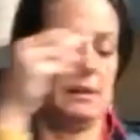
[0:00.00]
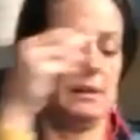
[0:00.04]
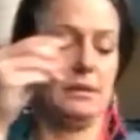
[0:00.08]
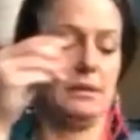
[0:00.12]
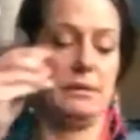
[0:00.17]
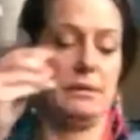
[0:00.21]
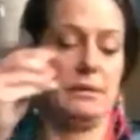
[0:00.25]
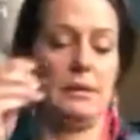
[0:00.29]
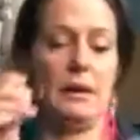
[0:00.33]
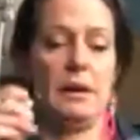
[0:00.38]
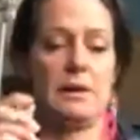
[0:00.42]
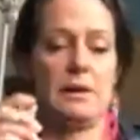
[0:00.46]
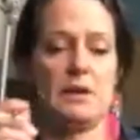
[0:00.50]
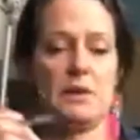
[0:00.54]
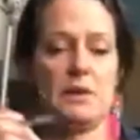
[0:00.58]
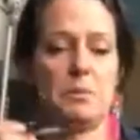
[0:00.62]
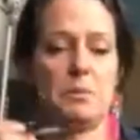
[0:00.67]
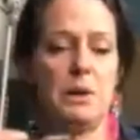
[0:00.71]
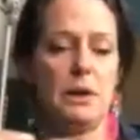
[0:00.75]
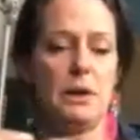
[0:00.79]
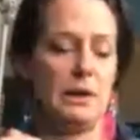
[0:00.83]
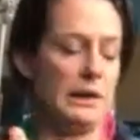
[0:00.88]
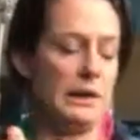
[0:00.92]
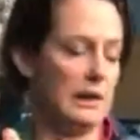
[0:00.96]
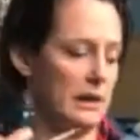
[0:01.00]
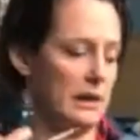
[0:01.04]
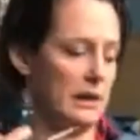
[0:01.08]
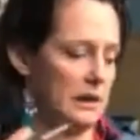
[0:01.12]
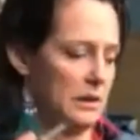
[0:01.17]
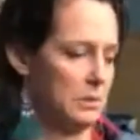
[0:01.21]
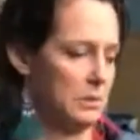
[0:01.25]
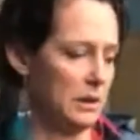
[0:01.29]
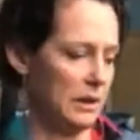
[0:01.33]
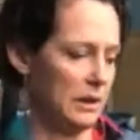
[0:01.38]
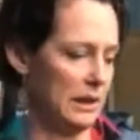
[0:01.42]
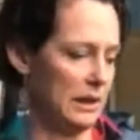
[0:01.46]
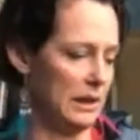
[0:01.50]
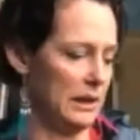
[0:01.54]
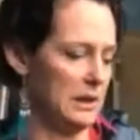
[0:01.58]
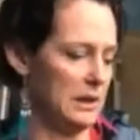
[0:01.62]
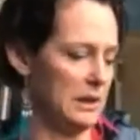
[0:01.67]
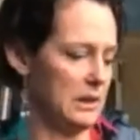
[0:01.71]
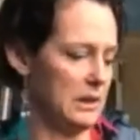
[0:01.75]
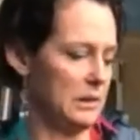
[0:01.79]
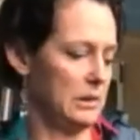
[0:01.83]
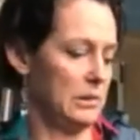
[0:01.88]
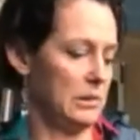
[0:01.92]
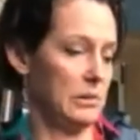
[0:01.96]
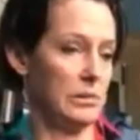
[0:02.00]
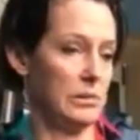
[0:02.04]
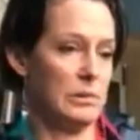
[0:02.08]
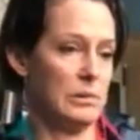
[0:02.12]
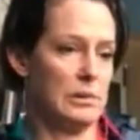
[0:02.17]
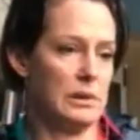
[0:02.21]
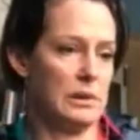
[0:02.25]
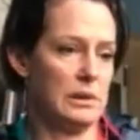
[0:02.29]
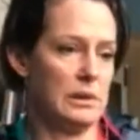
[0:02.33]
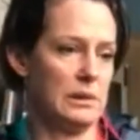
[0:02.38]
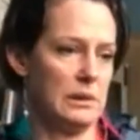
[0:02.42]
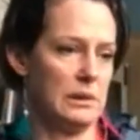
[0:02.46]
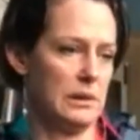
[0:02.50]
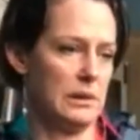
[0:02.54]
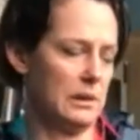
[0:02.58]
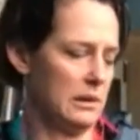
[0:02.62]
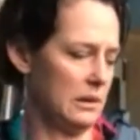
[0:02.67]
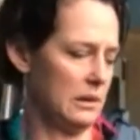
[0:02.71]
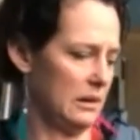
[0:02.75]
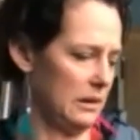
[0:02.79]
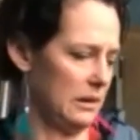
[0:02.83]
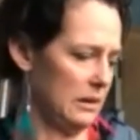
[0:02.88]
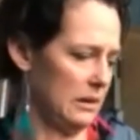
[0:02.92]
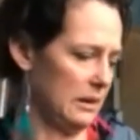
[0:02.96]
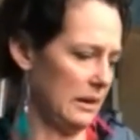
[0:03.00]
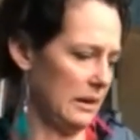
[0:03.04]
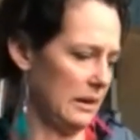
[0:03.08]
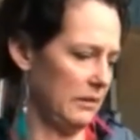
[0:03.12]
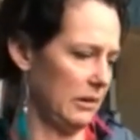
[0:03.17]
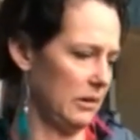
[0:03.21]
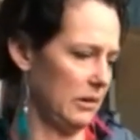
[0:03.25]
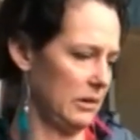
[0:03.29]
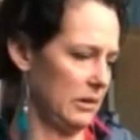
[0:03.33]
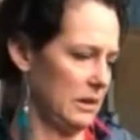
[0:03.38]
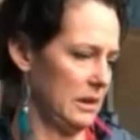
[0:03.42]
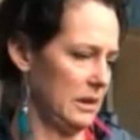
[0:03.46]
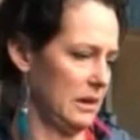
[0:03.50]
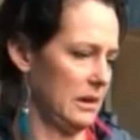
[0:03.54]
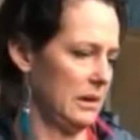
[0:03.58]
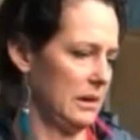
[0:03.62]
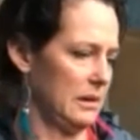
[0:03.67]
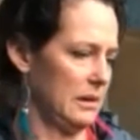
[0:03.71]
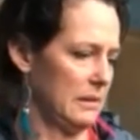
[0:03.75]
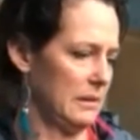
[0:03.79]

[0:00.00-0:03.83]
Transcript: like a spiky tool. I haven't got a.